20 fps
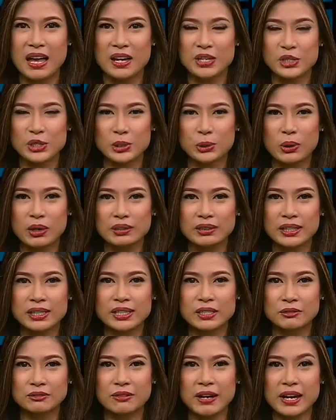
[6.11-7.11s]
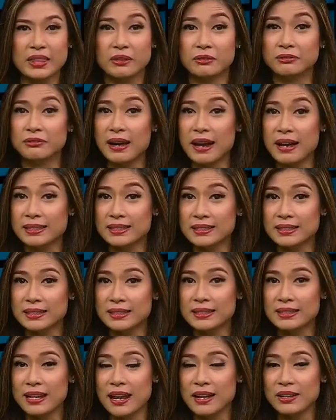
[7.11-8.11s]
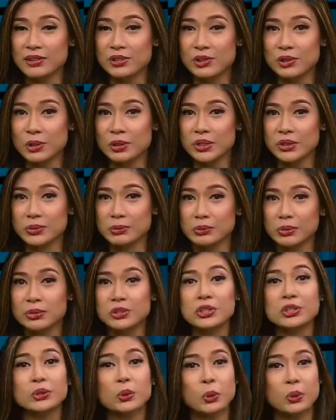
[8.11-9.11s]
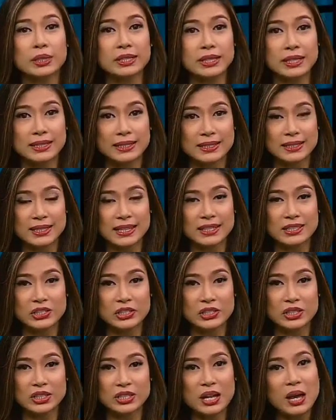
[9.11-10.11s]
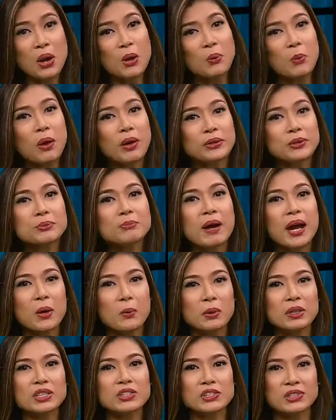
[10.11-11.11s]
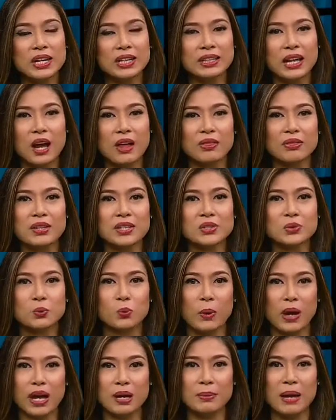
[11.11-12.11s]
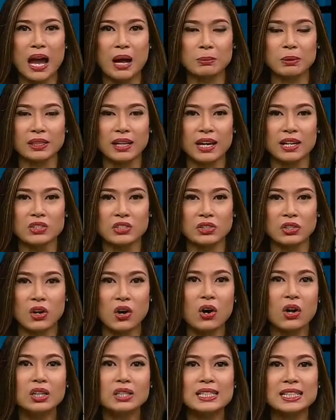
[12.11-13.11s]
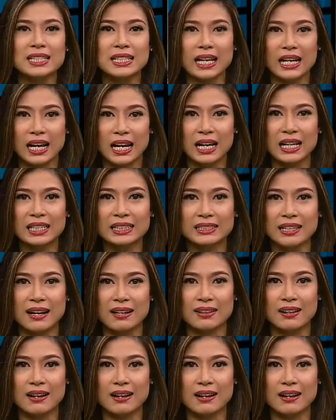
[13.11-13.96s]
Struggling to find the fastest and shortest route to your destination? Well, you might want to check out this web application called Sakay.PH,